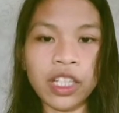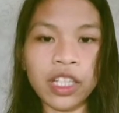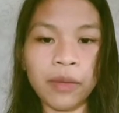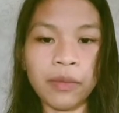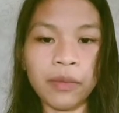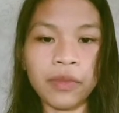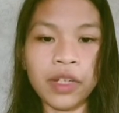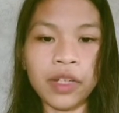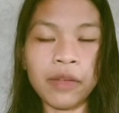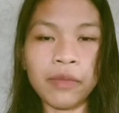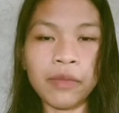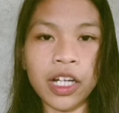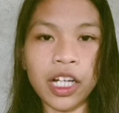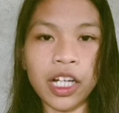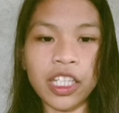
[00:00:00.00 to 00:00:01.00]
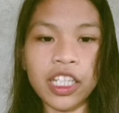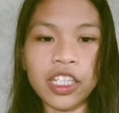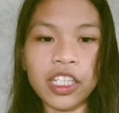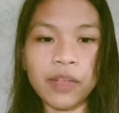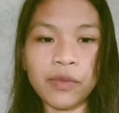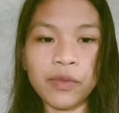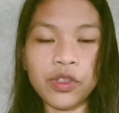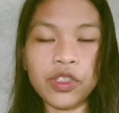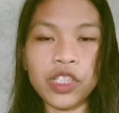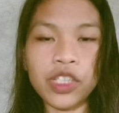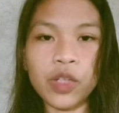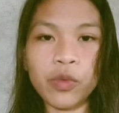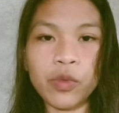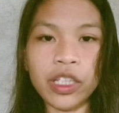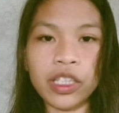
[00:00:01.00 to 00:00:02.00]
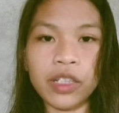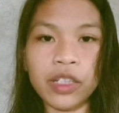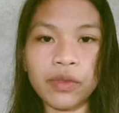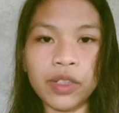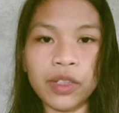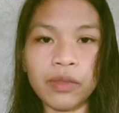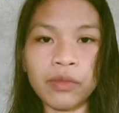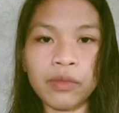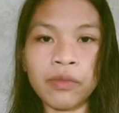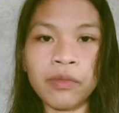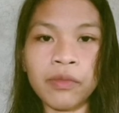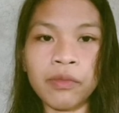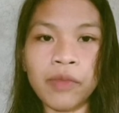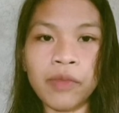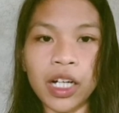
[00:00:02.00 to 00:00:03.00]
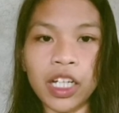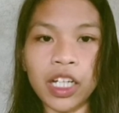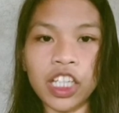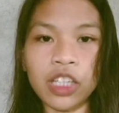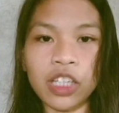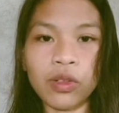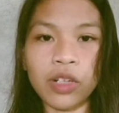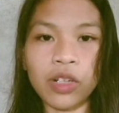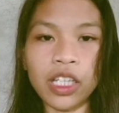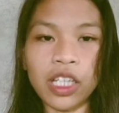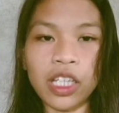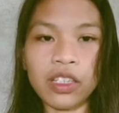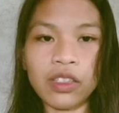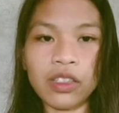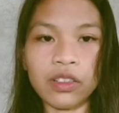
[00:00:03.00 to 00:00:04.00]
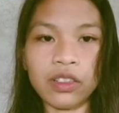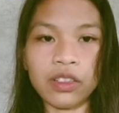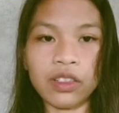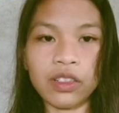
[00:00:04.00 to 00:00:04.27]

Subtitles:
knob mechanism used to rewind the film back into canister.